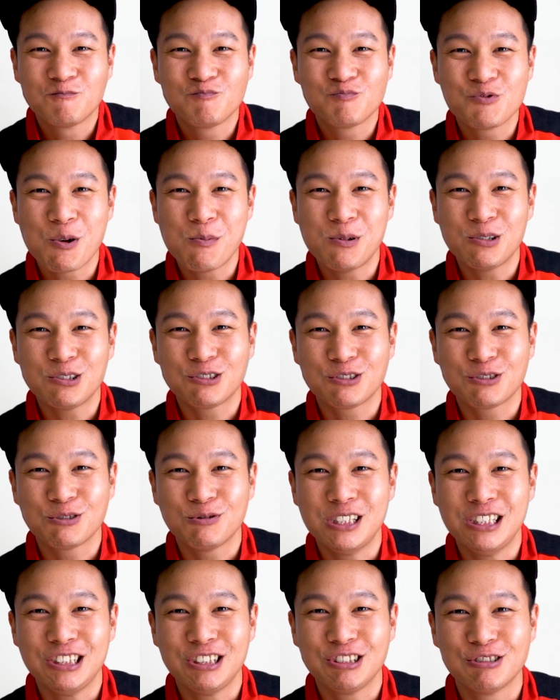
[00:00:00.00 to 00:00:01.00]
So much
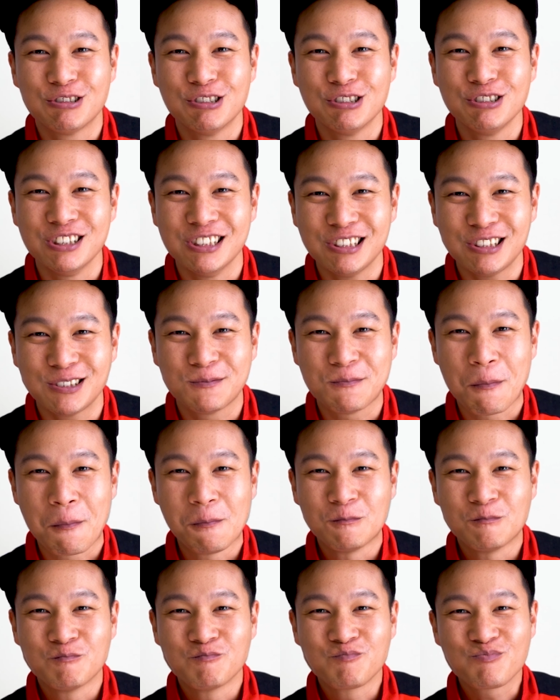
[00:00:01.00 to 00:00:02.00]
sweet goodness,
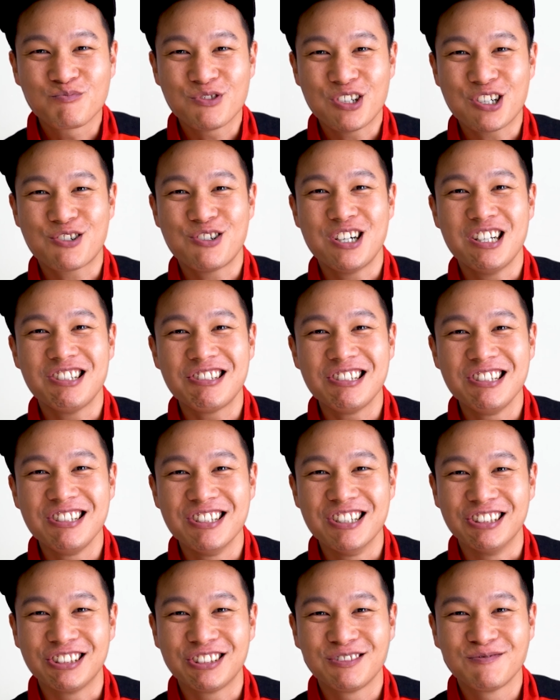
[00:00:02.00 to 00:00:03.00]
the
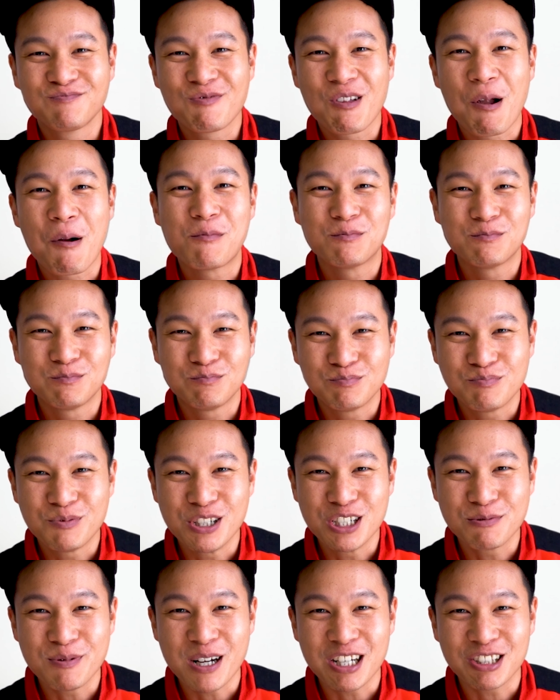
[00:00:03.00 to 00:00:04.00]
crunchiness
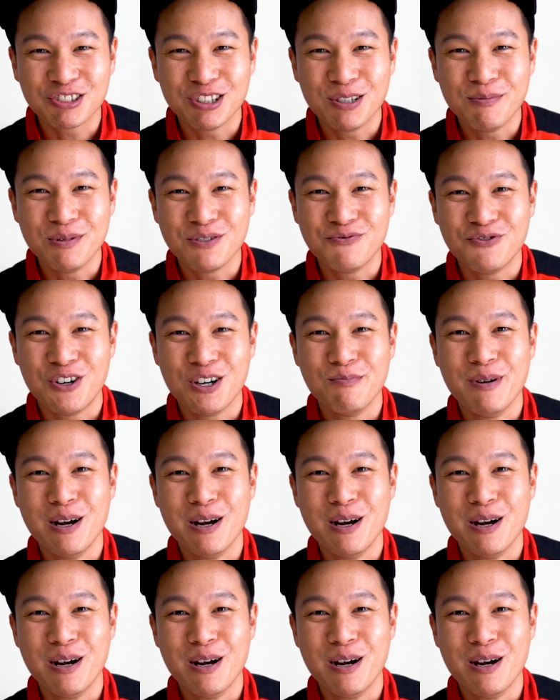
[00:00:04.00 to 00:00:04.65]
brings back so many fond